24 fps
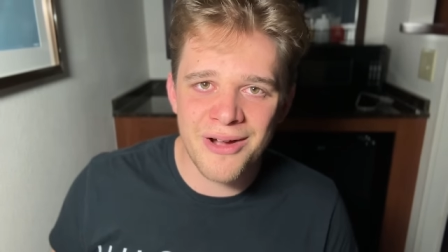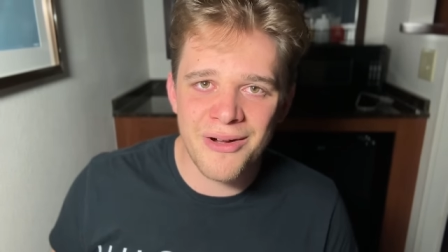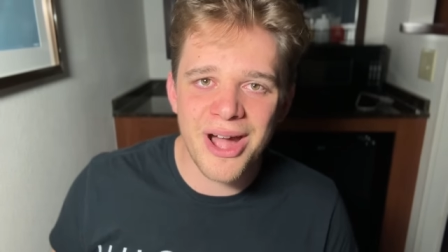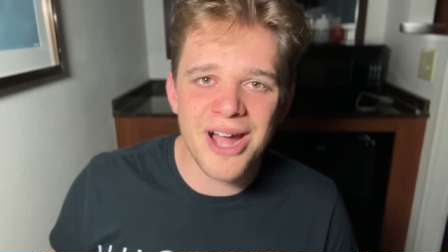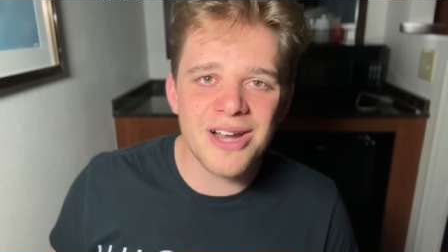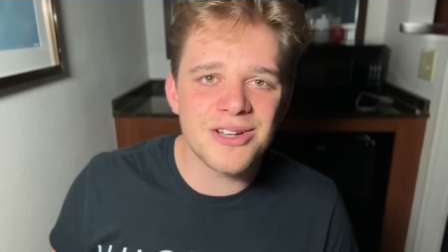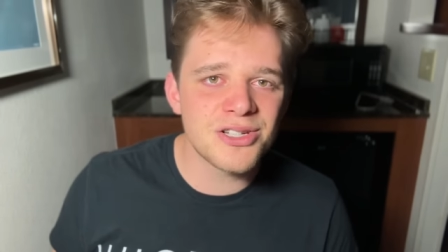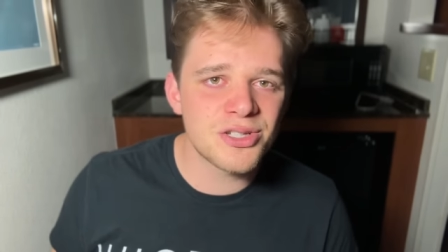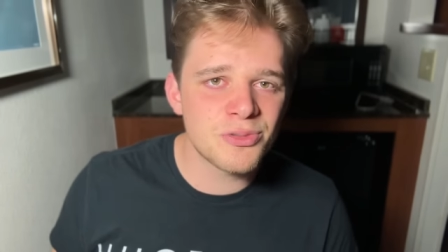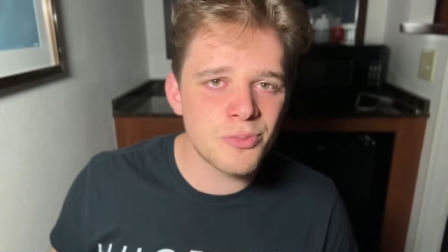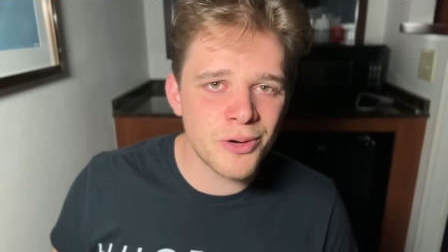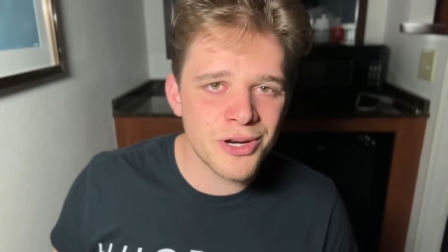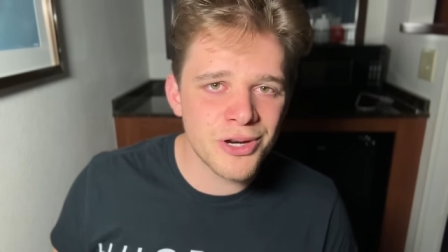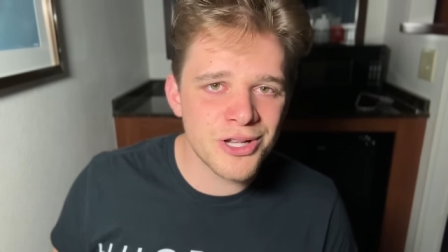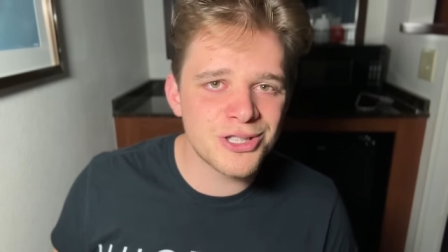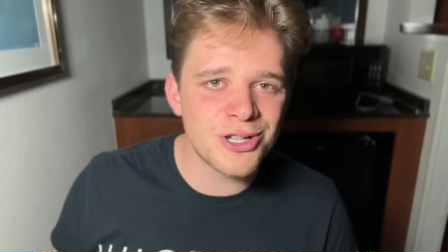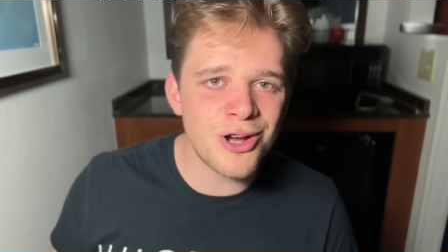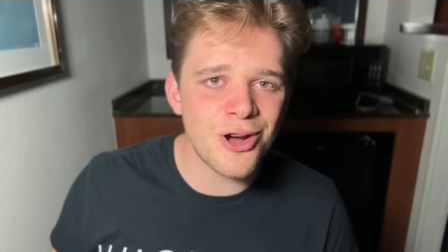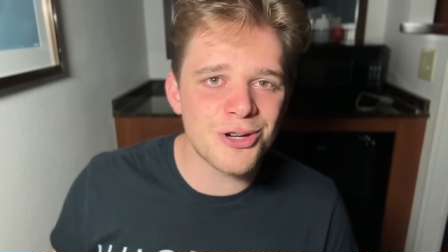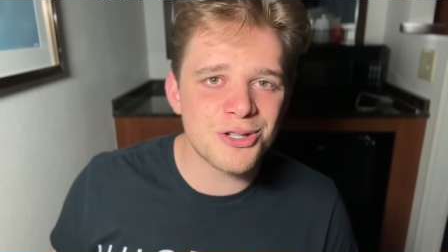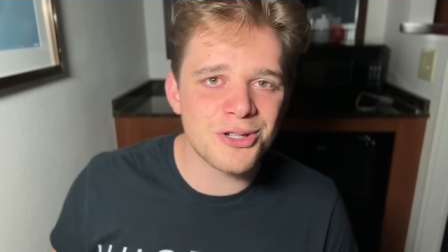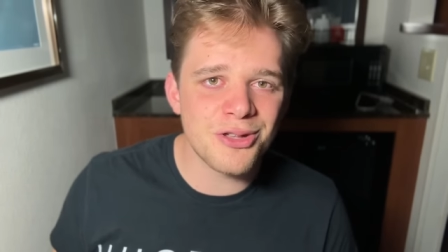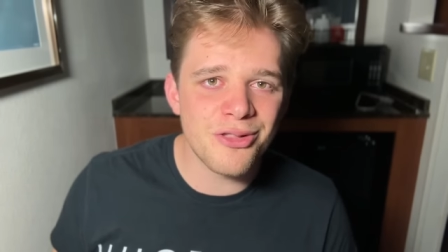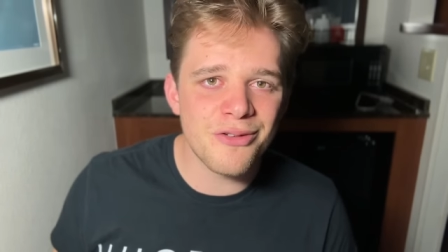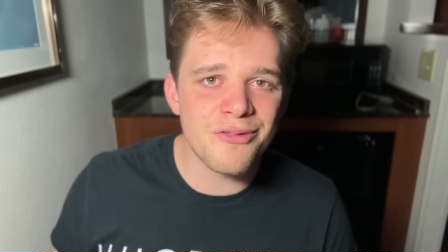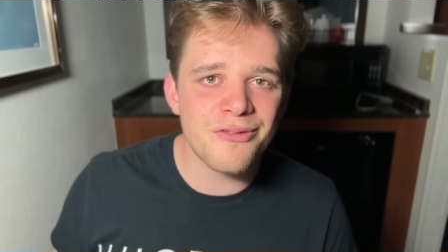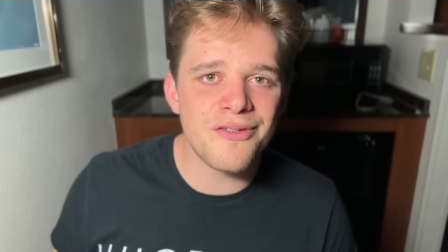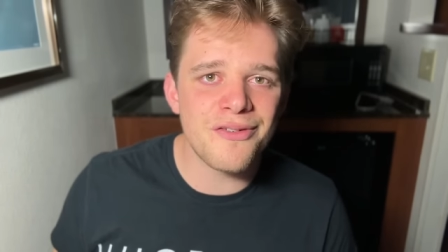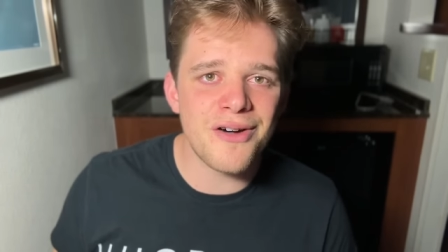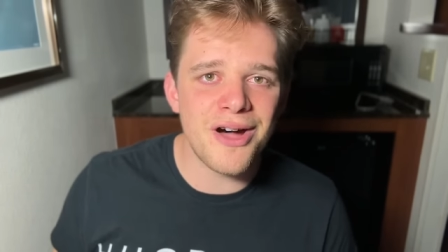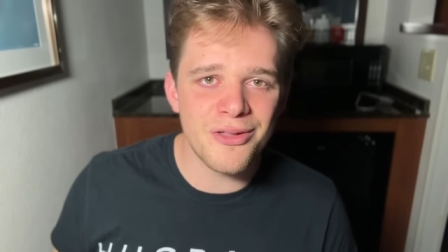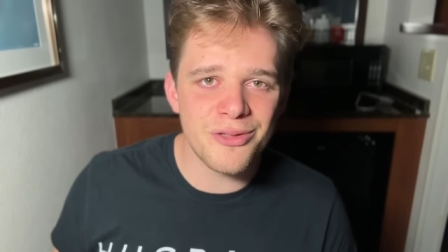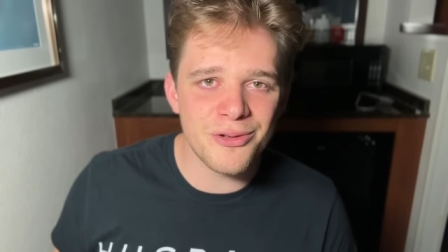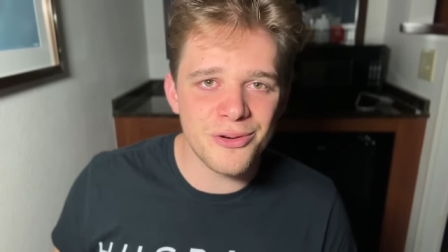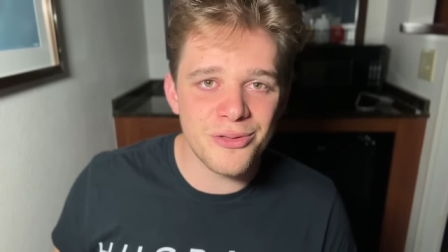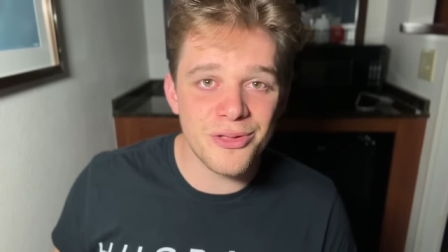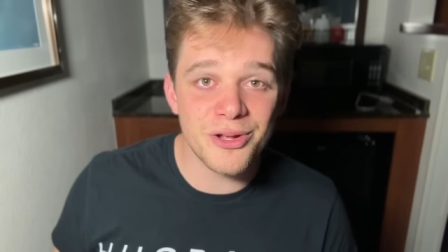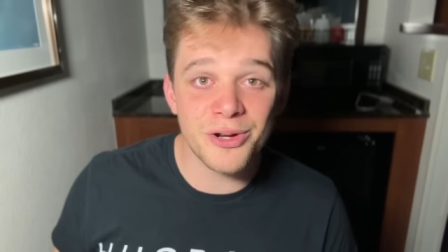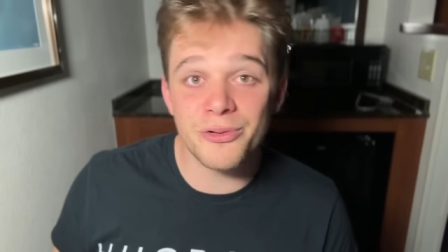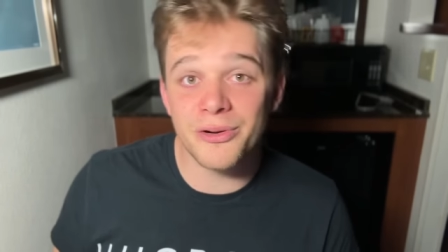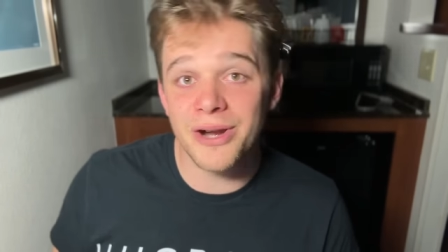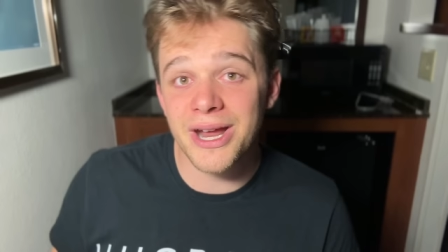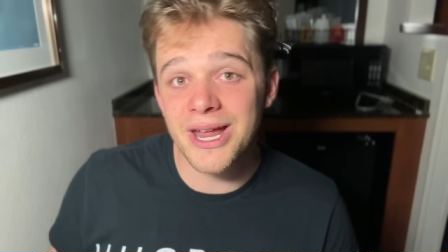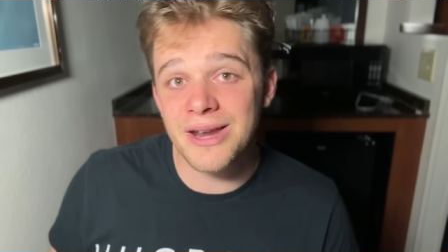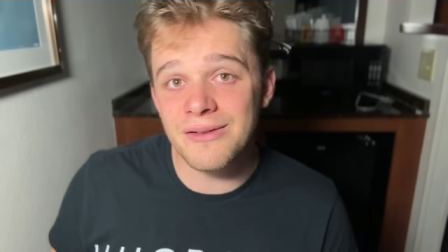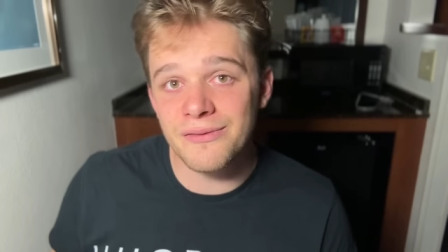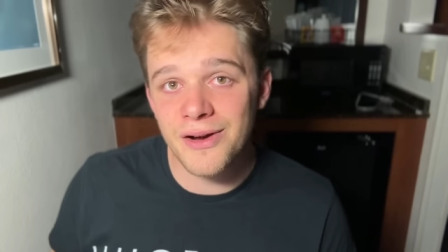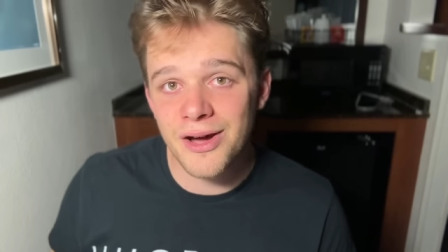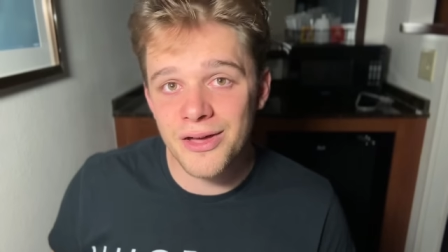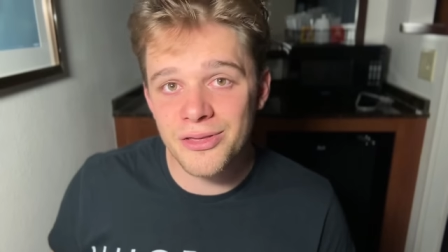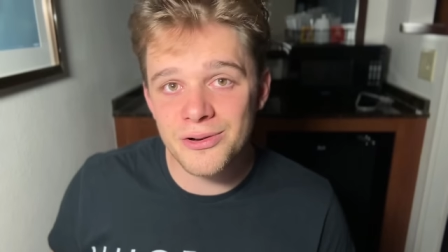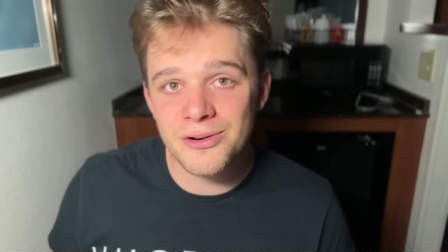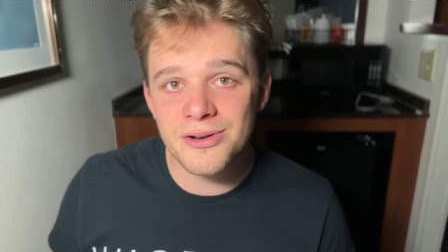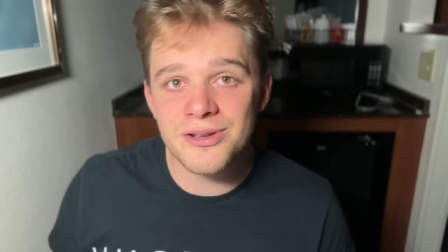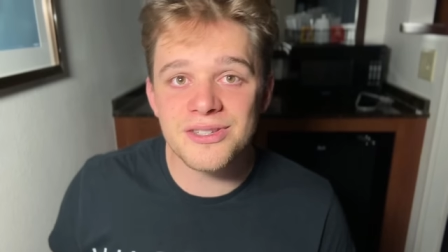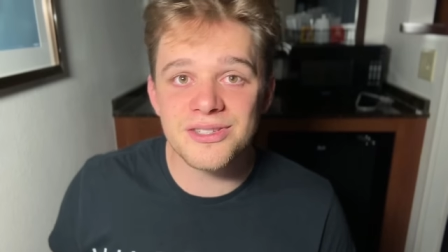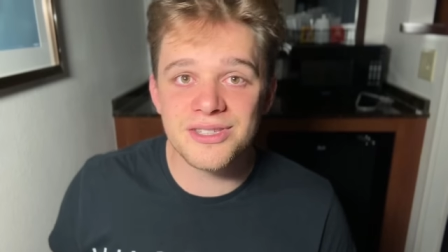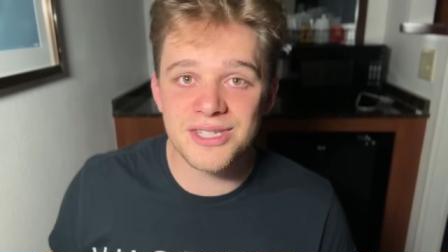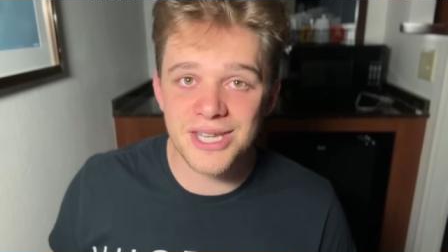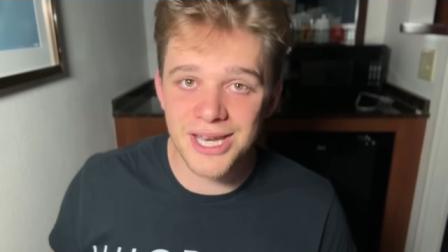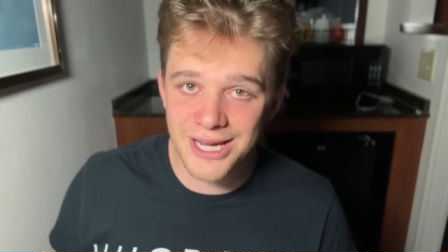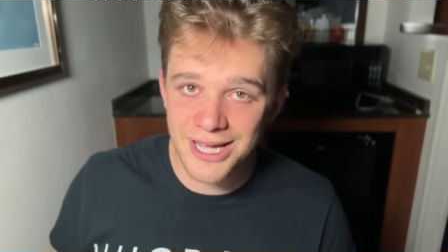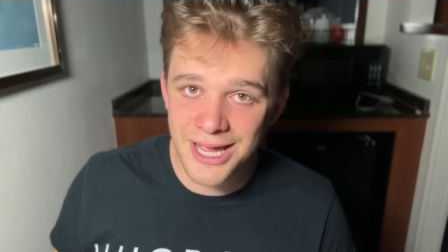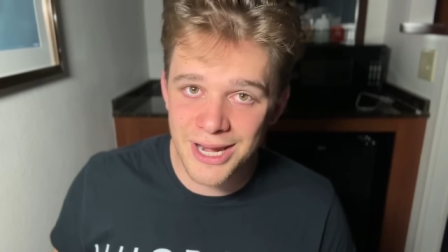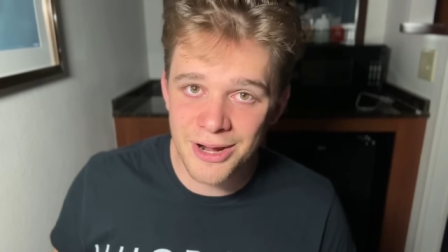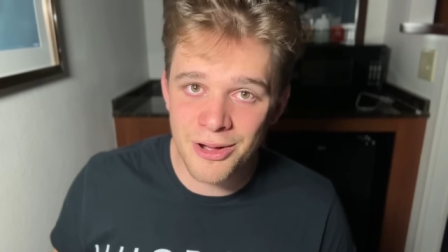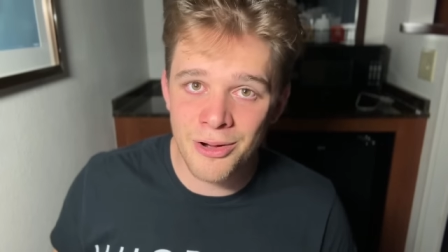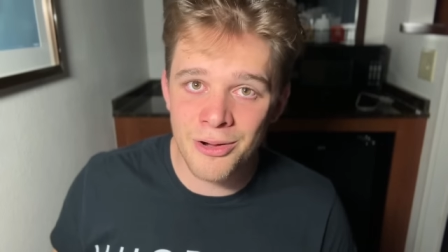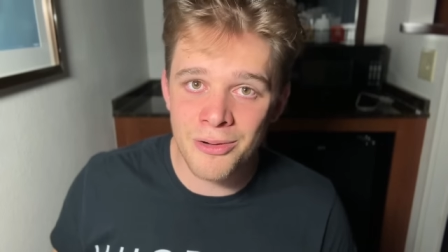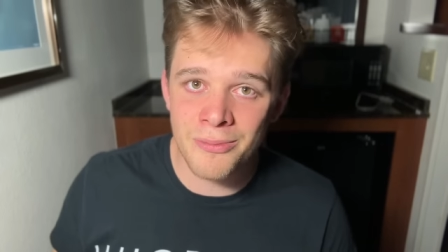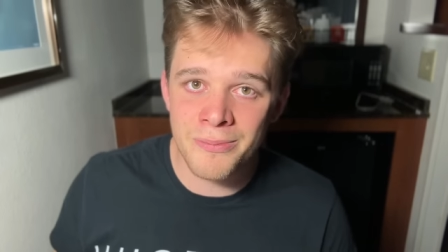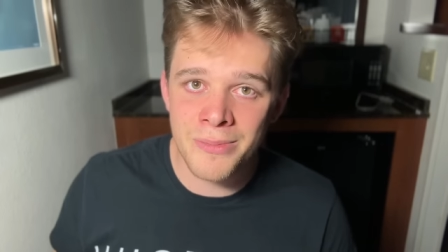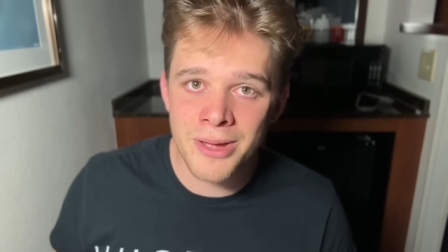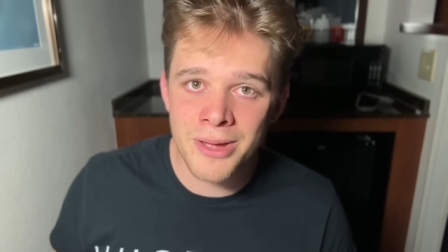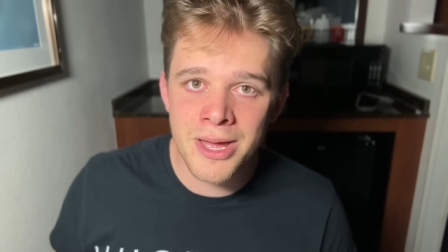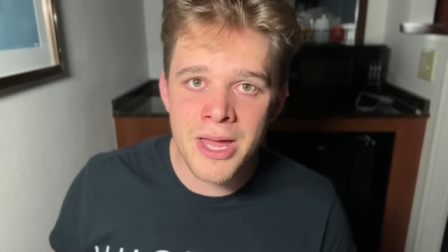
I just want to talk to the father, the grandfather, sitting at home,